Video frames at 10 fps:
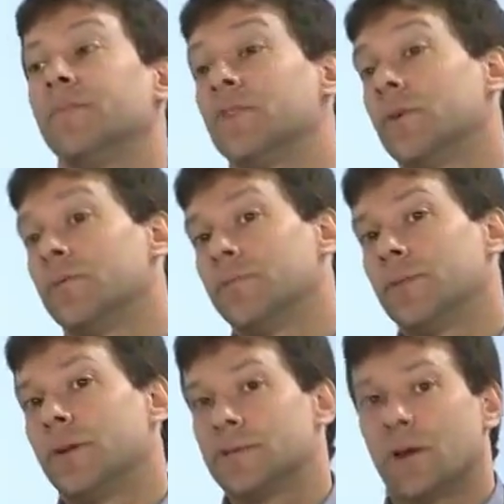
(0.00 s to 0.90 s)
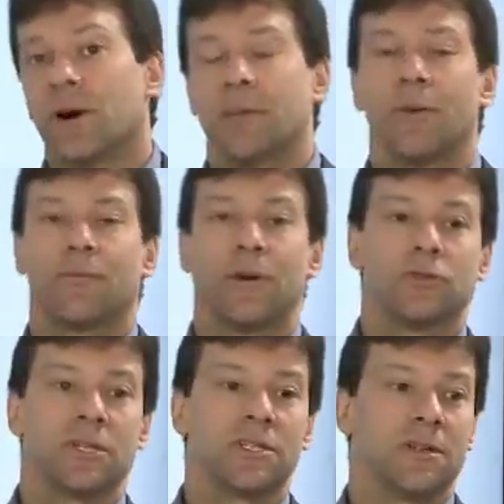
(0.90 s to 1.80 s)
So there's an argument for
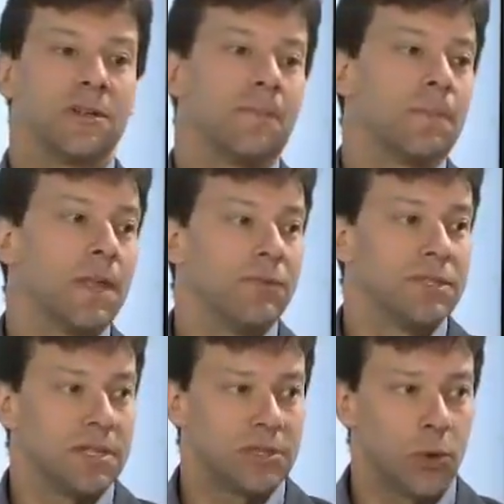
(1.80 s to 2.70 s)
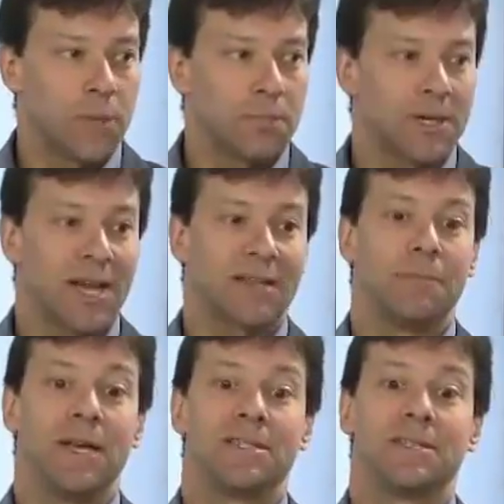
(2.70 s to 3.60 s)
interest. If it's a
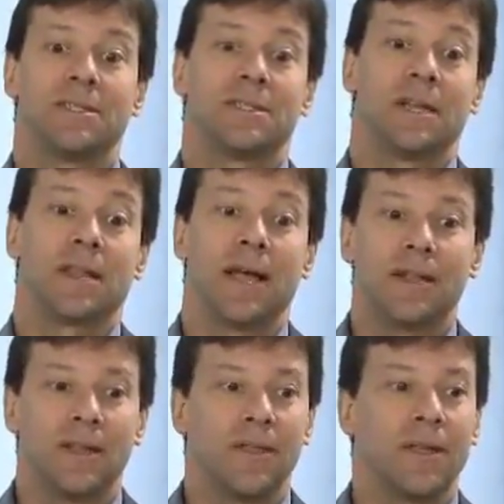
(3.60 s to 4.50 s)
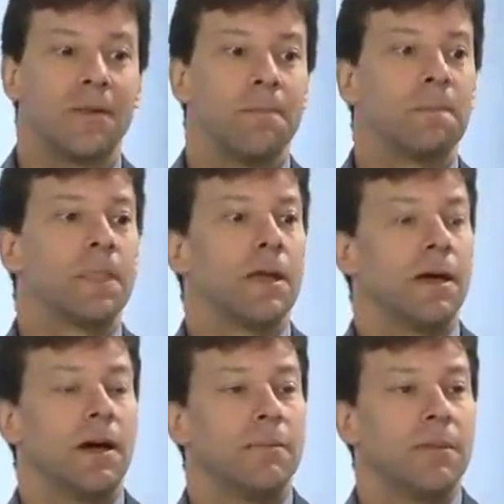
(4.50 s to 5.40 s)
tort-protected basis, it's unlikely that
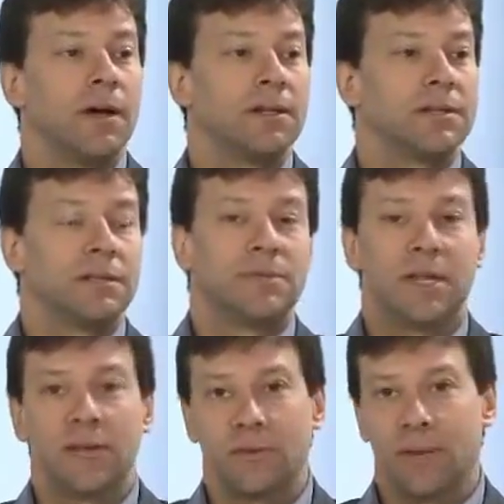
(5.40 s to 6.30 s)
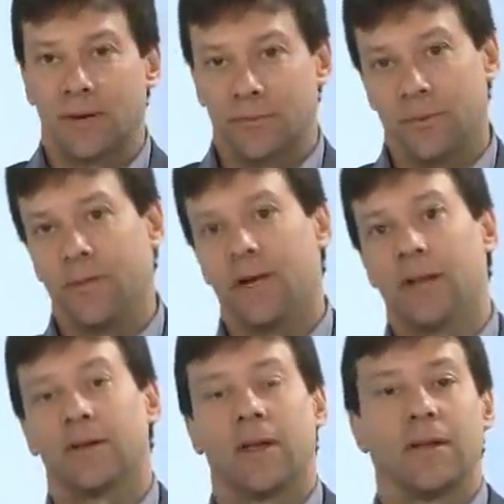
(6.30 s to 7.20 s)
a substantial amount will be
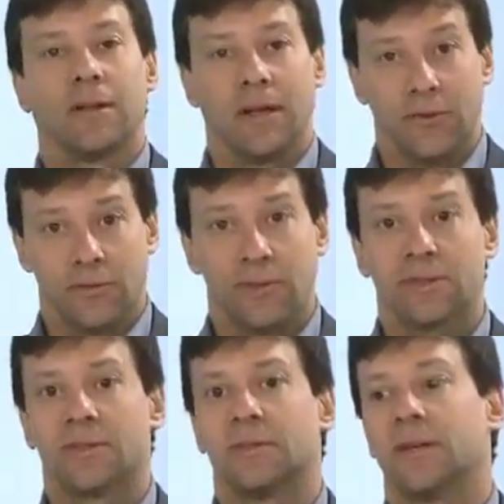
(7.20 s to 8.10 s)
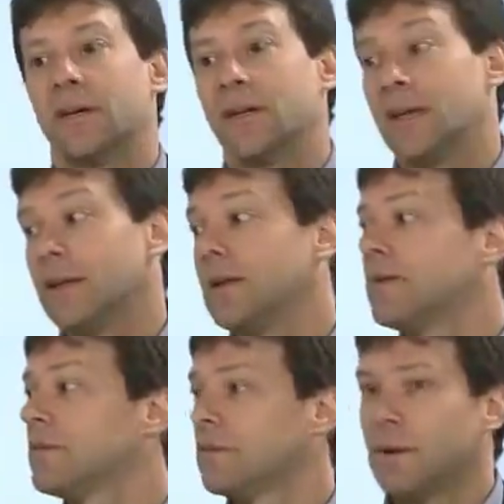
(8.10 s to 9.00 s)
allocated to interest, and it
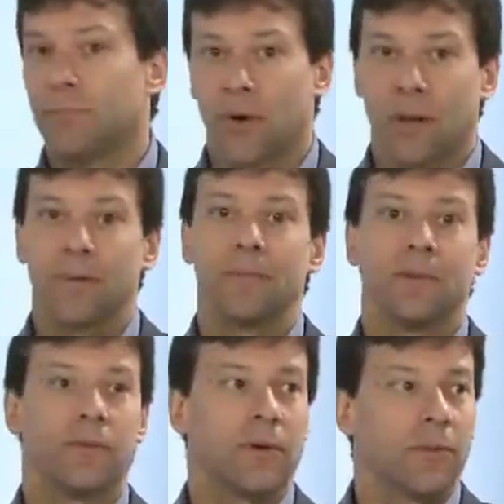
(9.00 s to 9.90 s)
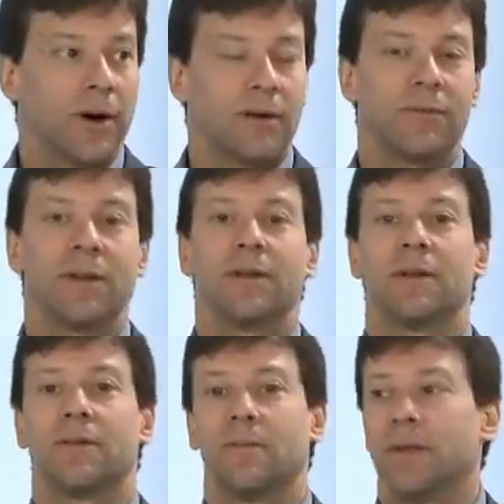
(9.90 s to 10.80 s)
is a problem, and we're aware of it,
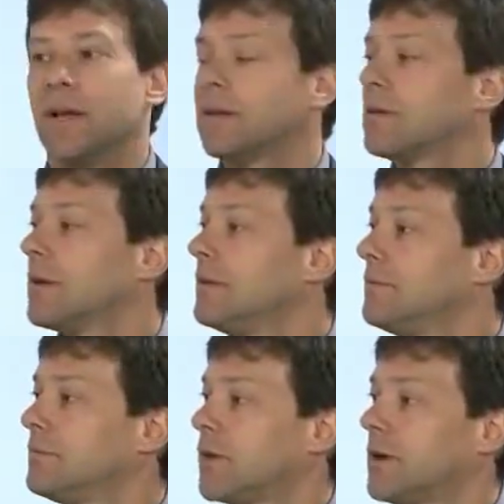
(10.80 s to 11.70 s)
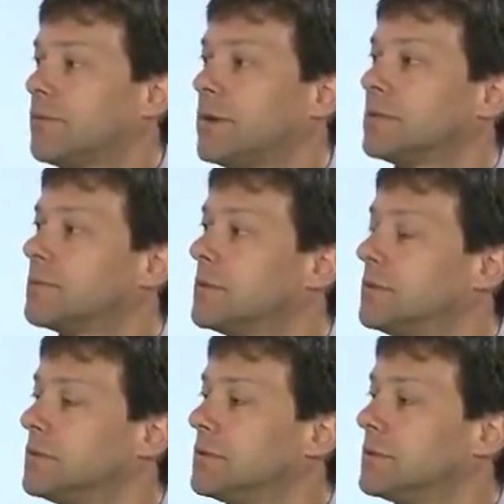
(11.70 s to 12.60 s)
and we'd like to try to find some
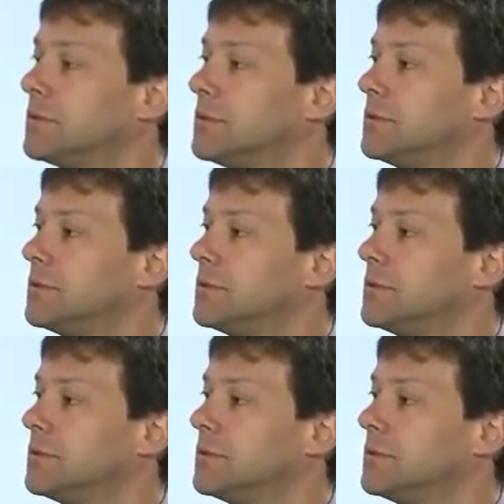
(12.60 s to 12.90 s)
solutions.